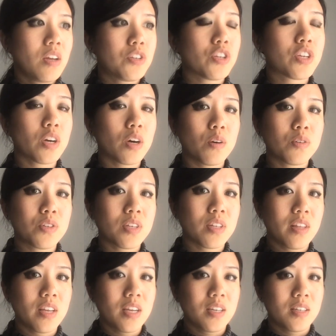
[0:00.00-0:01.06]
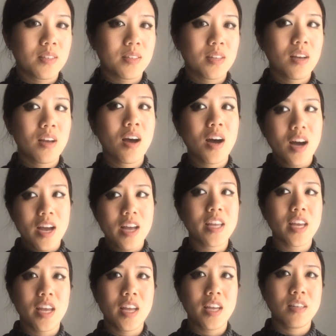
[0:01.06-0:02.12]
to go to this
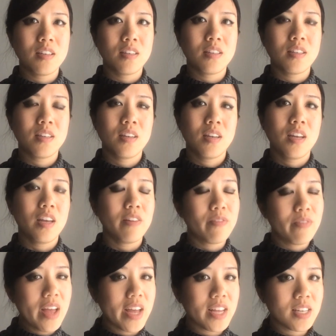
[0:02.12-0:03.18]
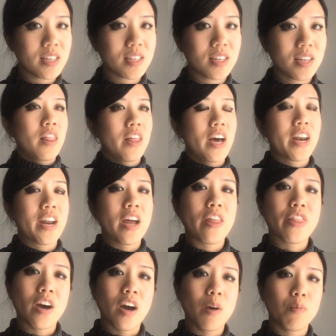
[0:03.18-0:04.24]
high-end event that I
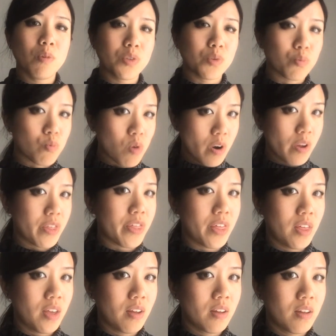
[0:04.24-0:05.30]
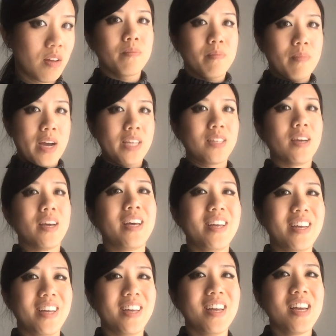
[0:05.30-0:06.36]
thought was worth my
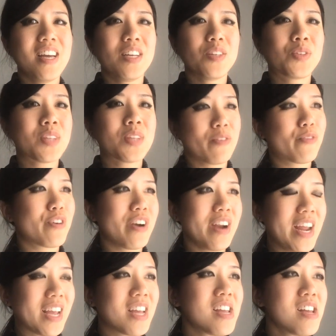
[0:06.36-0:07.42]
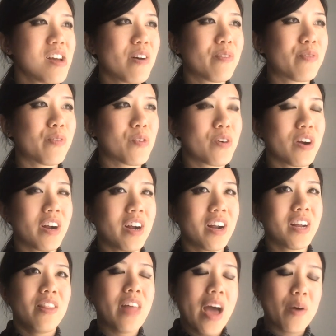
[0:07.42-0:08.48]
suffering
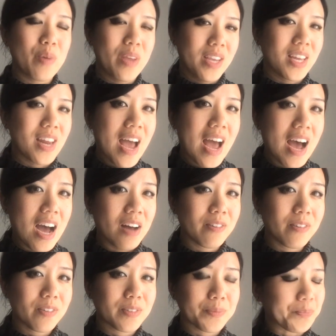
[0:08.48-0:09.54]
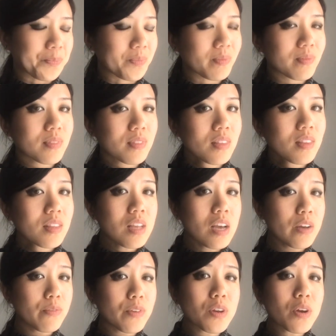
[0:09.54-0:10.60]
for that 1.5 weeks.
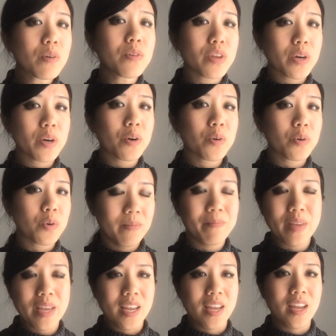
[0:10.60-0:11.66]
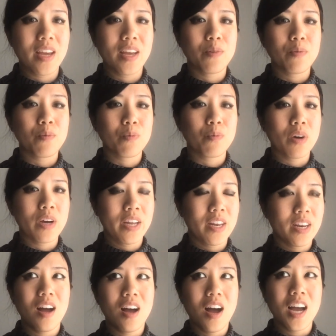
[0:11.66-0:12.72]
Now, if you don't know me and what
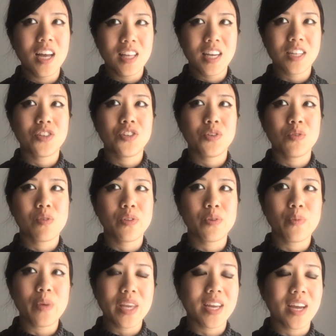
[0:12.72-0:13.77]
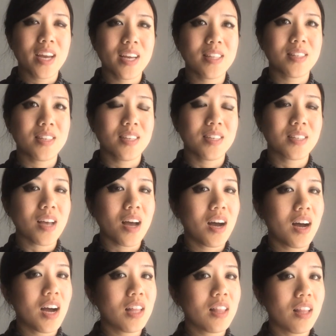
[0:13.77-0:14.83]
I like to do on the weekends is
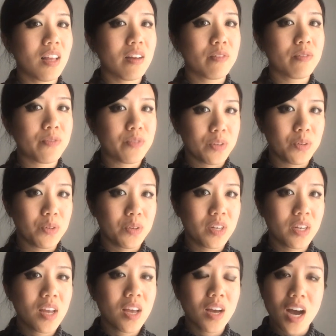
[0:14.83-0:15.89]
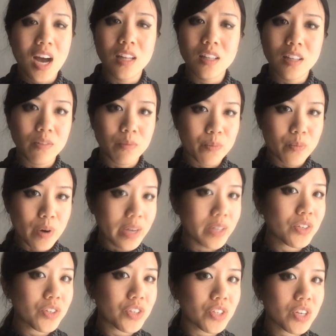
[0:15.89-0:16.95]
I love food. I love
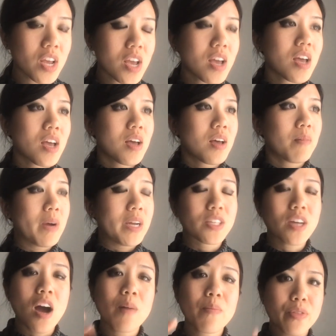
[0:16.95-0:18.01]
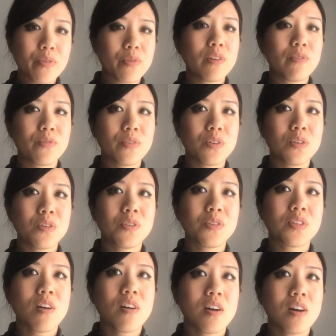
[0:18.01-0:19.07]
brunch. My top 3
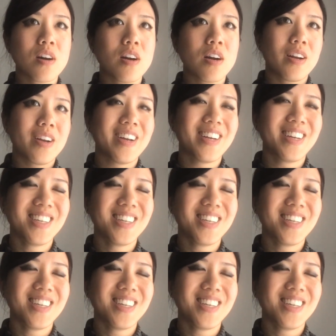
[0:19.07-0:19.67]
foods are